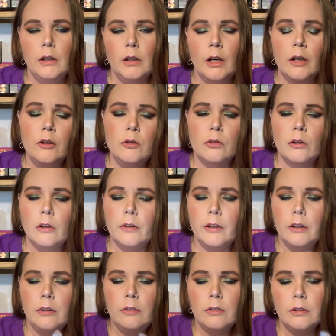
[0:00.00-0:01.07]
I'll use all
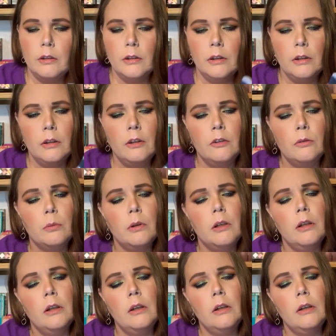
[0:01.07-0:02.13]
these. This one
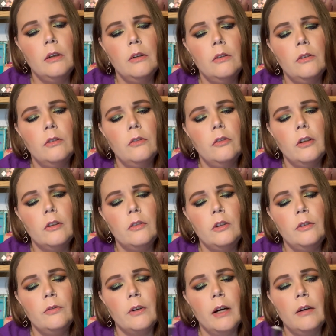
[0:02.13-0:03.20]
is
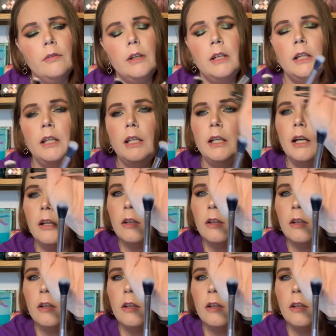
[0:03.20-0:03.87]
65E